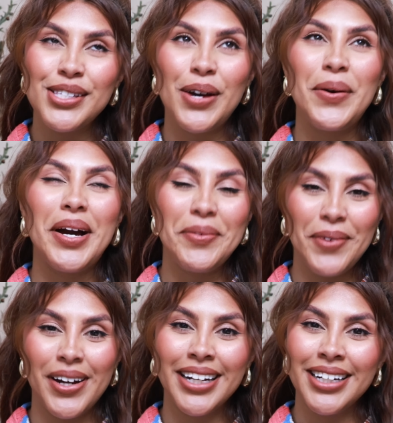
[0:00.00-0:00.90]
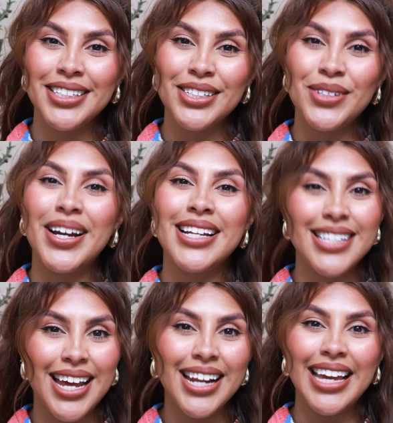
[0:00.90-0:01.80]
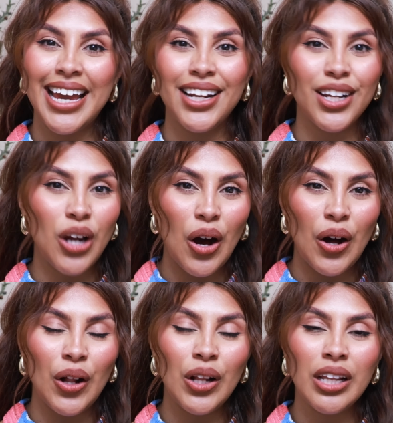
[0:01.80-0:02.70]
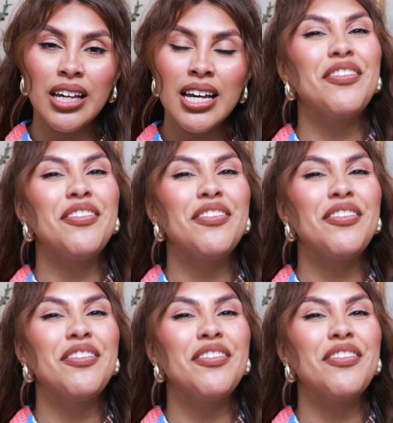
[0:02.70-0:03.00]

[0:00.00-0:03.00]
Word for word: so I wanted to do a dedicated haul.